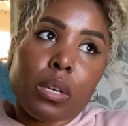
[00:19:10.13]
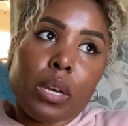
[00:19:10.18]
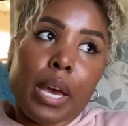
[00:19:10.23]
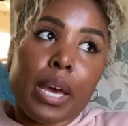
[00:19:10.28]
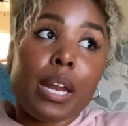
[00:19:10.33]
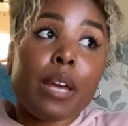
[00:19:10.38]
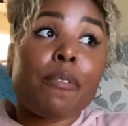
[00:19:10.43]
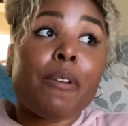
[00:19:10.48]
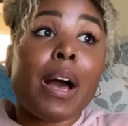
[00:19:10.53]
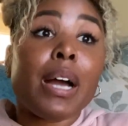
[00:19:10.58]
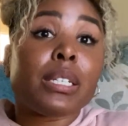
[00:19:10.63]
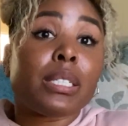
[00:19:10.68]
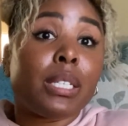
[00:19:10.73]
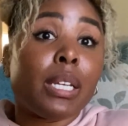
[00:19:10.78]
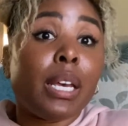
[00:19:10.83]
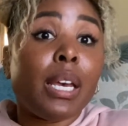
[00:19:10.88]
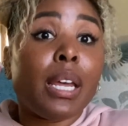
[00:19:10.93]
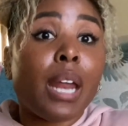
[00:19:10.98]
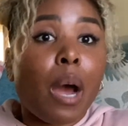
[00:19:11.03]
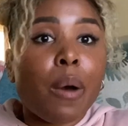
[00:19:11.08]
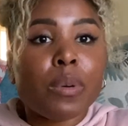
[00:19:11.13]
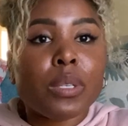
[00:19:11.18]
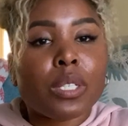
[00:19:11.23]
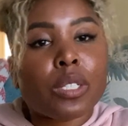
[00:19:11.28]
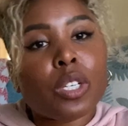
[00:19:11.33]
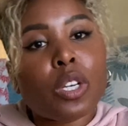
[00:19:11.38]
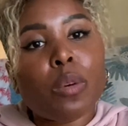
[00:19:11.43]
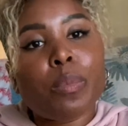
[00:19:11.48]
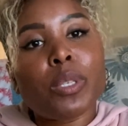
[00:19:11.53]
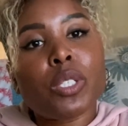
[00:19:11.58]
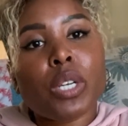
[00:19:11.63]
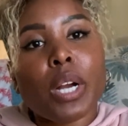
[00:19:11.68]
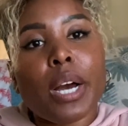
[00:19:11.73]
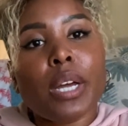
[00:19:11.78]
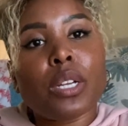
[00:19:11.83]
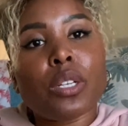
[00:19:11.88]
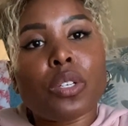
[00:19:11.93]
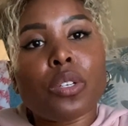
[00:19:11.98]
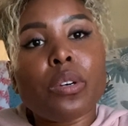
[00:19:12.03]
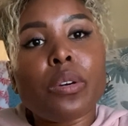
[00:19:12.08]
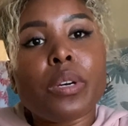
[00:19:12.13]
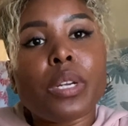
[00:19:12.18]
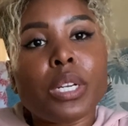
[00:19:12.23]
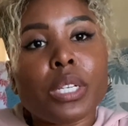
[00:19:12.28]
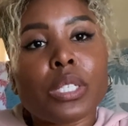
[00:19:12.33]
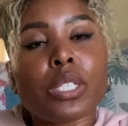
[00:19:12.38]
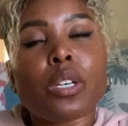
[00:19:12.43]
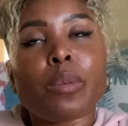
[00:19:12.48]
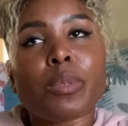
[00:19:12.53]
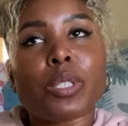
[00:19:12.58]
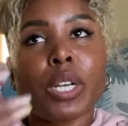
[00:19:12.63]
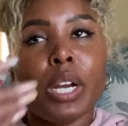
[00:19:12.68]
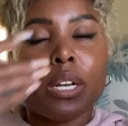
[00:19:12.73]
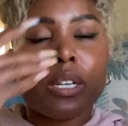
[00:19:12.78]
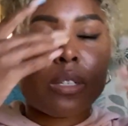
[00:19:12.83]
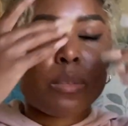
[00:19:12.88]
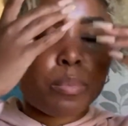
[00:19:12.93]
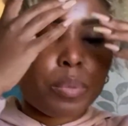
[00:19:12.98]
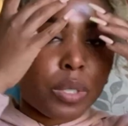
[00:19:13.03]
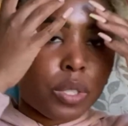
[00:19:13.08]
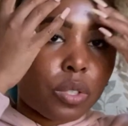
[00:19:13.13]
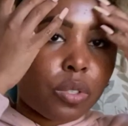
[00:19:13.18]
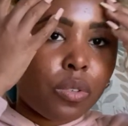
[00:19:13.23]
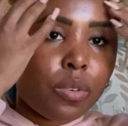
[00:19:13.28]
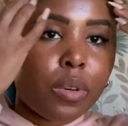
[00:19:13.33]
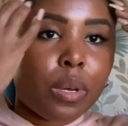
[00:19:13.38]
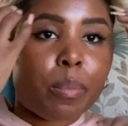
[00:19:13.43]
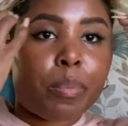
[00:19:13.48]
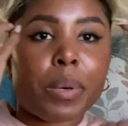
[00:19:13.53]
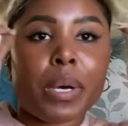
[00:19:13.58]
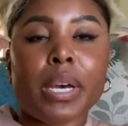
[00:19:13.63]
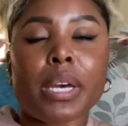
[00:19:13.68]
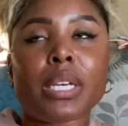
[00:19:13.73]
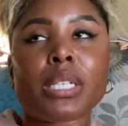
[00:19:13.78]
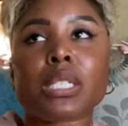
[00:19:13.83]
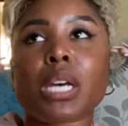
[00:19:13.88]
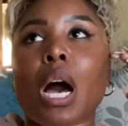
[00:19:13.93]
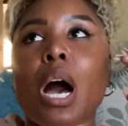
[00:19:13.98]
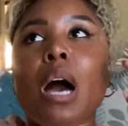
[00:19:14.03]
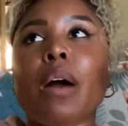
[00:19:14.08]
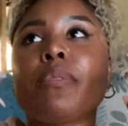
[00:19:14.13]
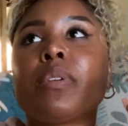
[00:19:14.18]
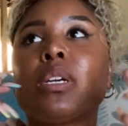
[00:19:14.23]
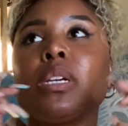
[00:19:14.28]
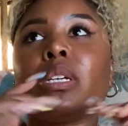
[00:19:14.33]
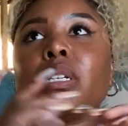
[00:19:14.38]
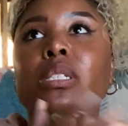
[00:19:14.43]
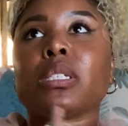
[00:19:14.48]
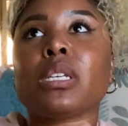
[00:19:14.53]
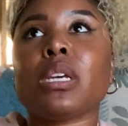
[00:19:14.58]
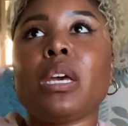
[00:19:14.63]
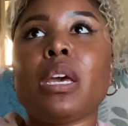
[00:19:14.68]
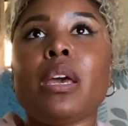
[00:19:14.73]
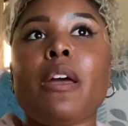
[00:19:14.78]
And if I did, I would still be trying to do it and still be trying to pursue it. But it's obvious.